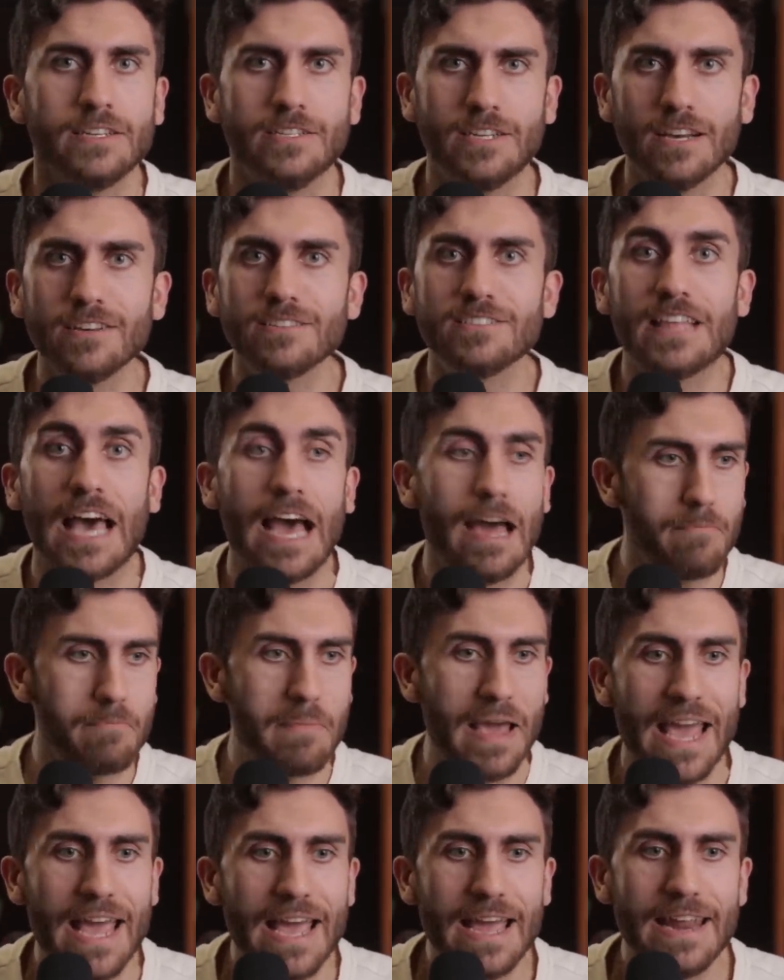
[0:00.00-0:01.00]
Does that
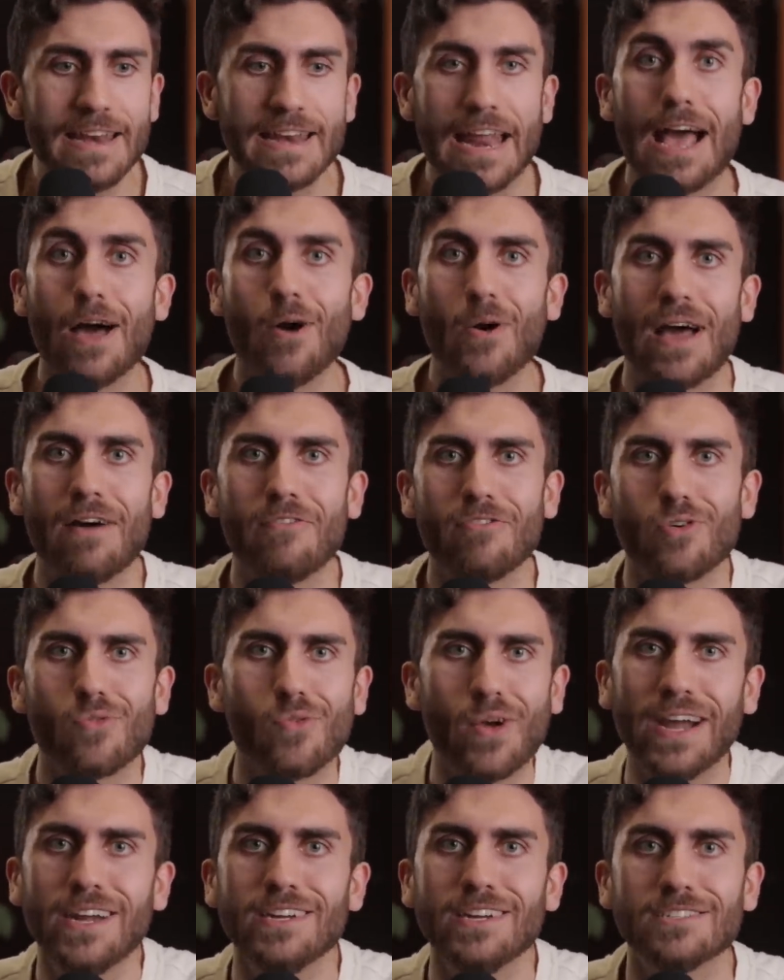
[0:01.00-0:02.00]
man now have the
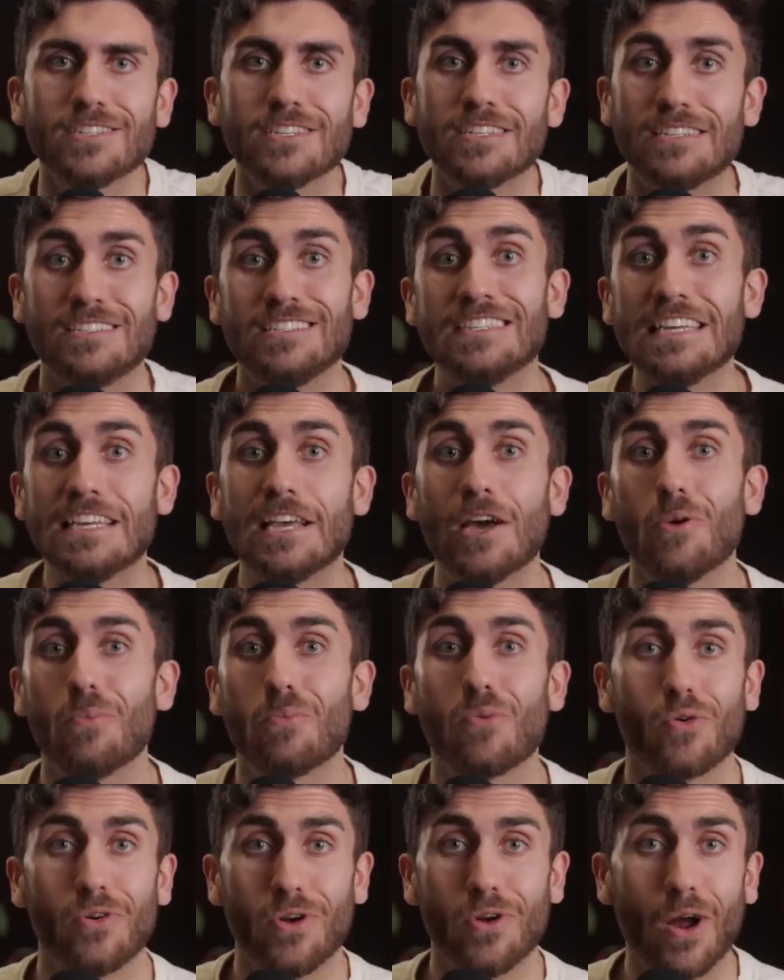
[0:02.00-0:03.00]
right to seek
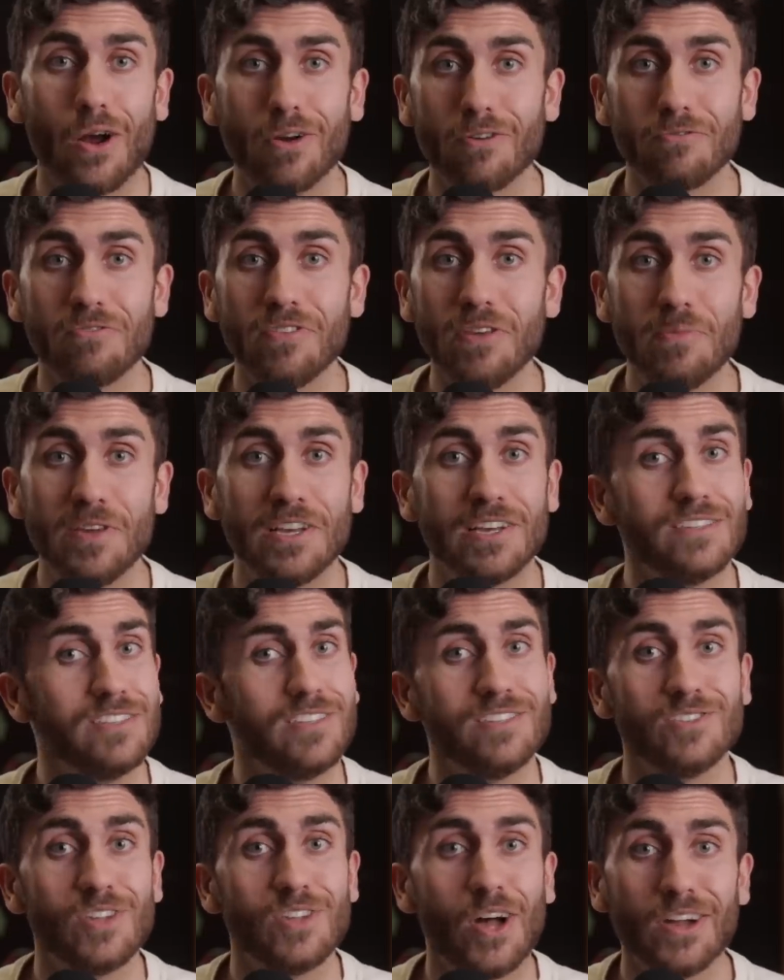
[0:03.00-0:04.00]
out pornography
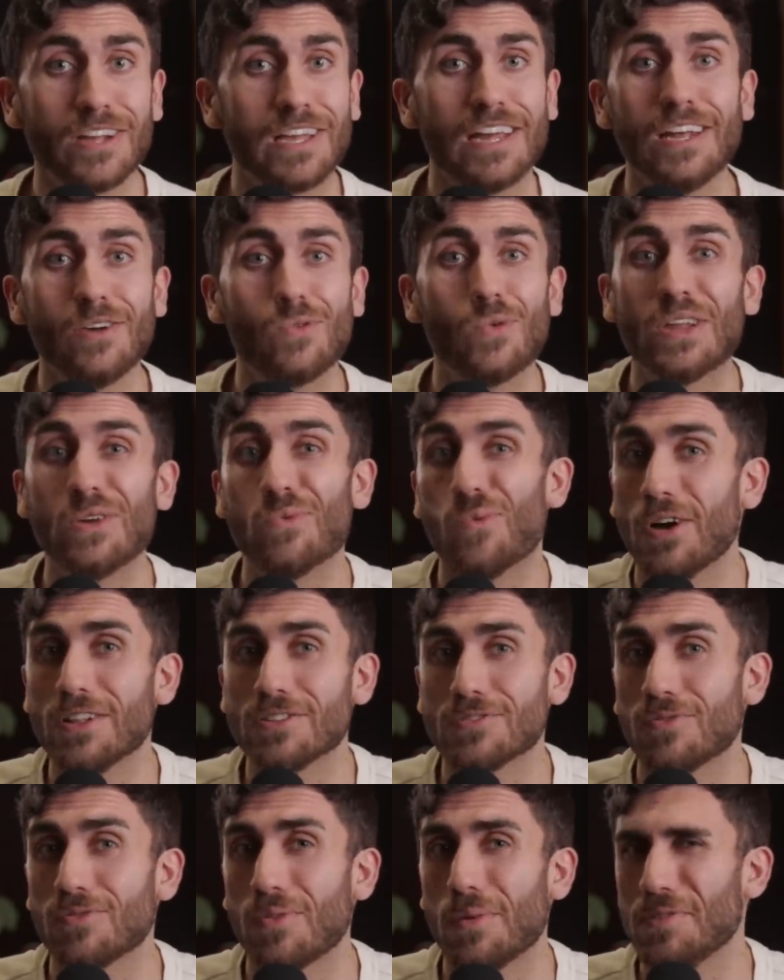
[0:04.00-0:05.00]
because he's not getting what he
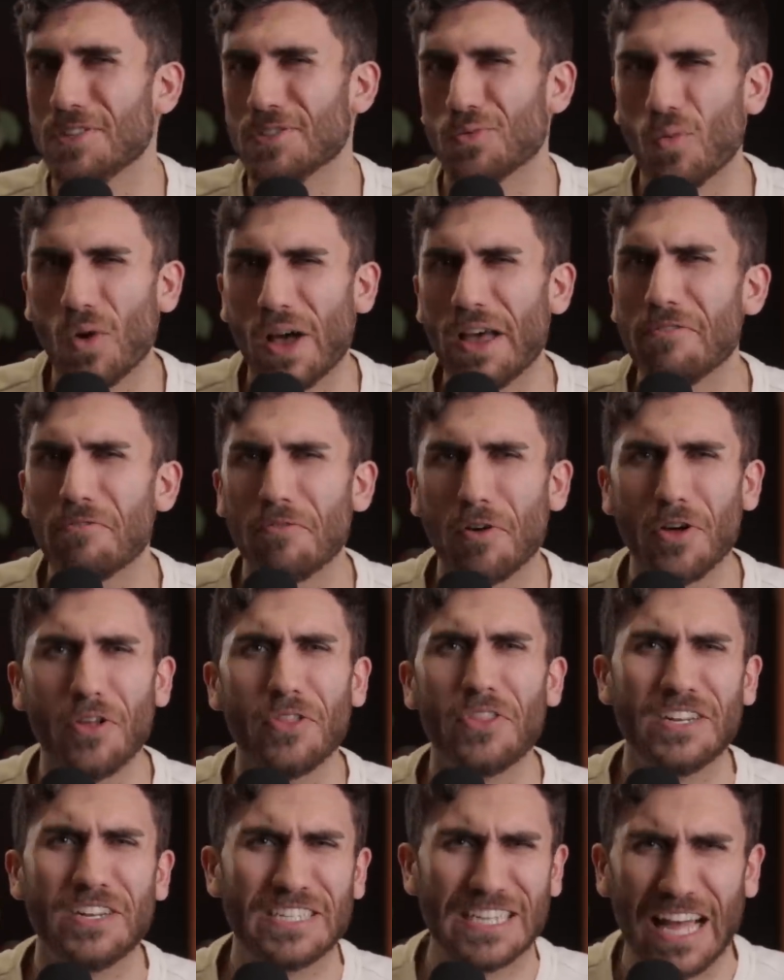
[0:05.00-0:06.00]
wants from his wife
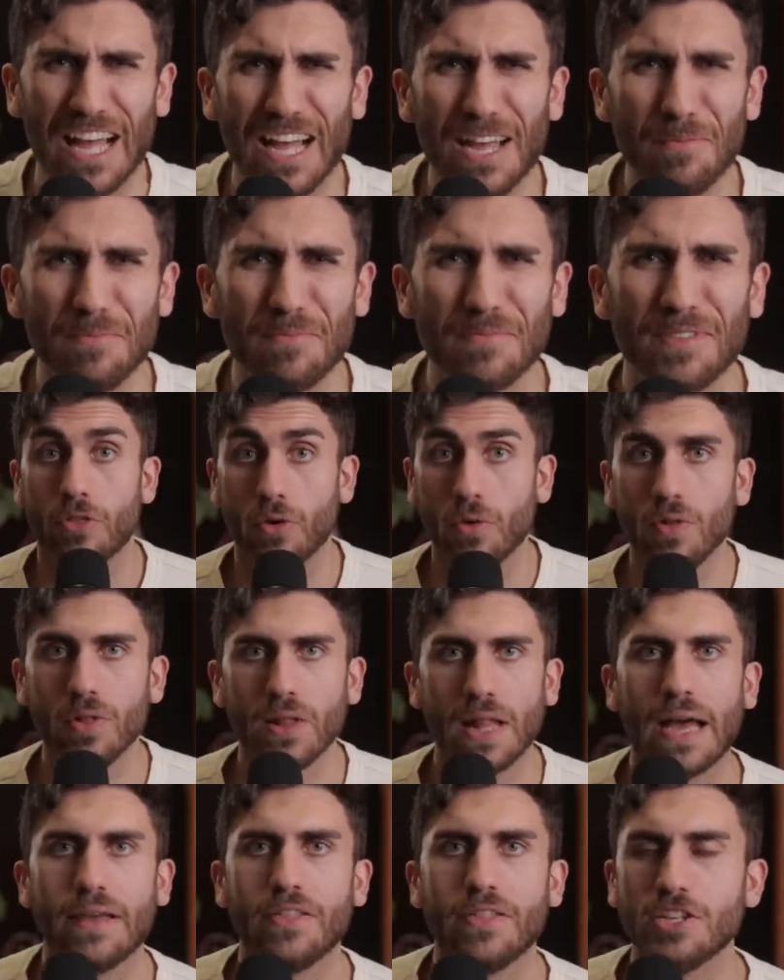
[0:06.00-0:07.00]
all the time? The
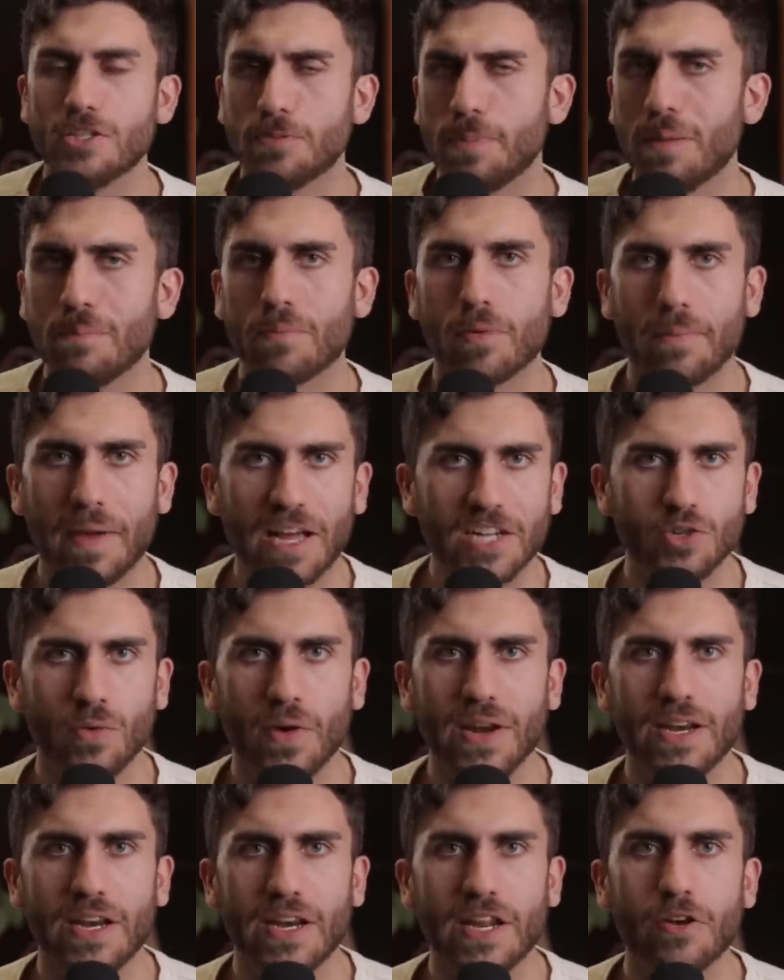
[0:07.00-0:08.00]
whole lie that's being
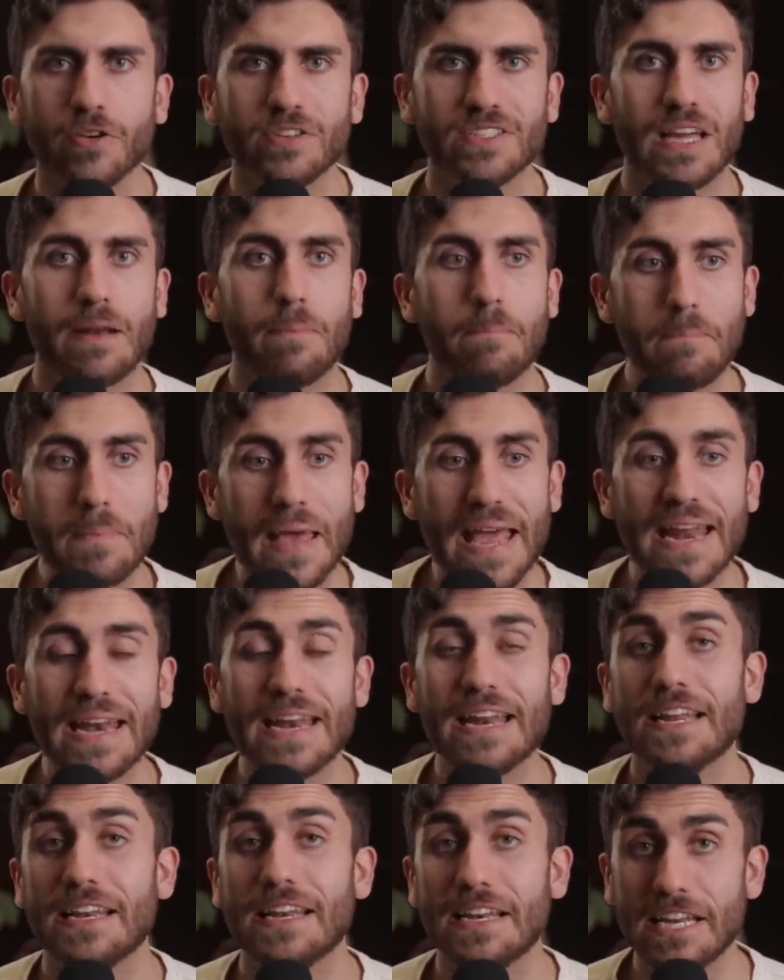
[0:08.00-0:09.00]
perpetuated here is that
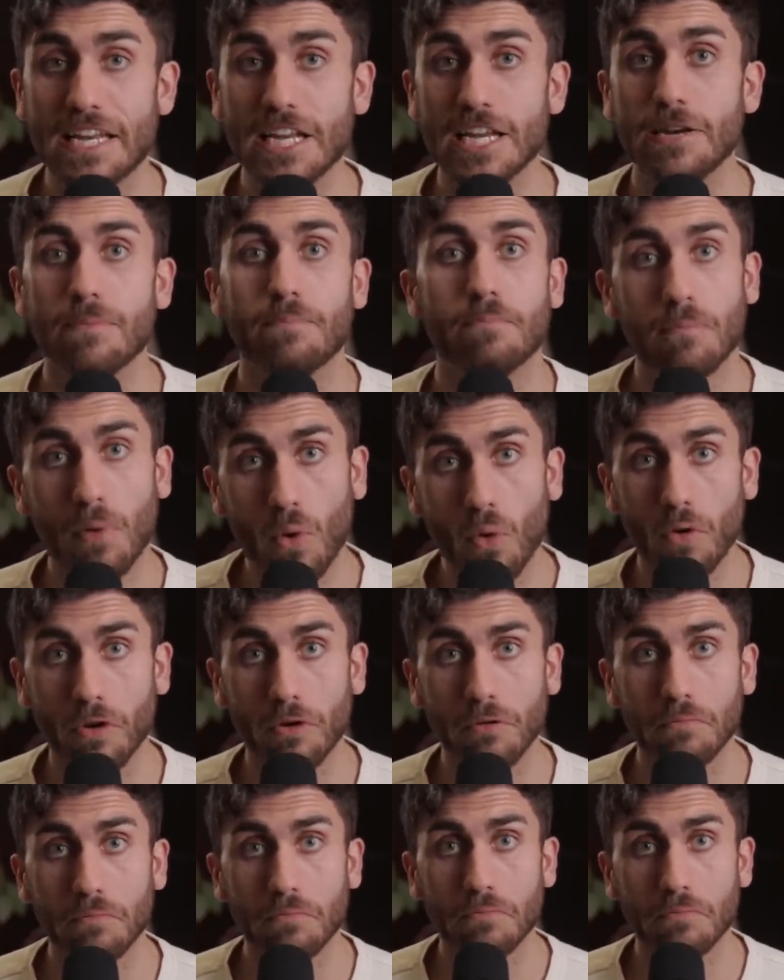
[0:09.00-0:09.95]
men need porn.